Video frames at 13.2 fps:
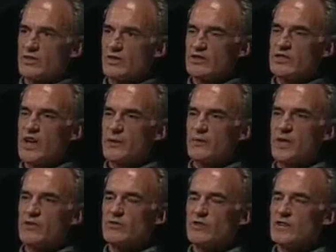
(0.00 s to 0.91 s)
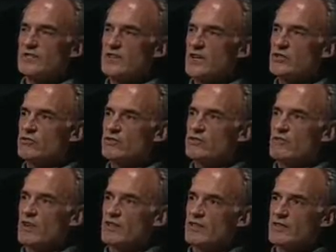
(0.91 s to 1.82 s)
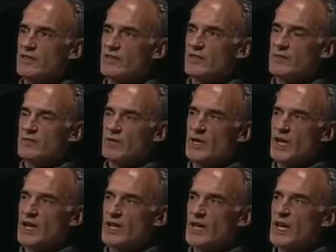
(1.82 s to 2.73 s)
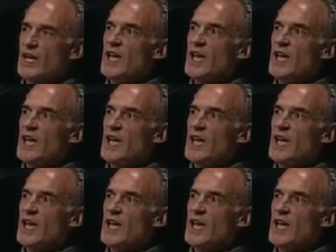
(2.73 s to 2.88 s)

a time counted in centuries rather than millennia,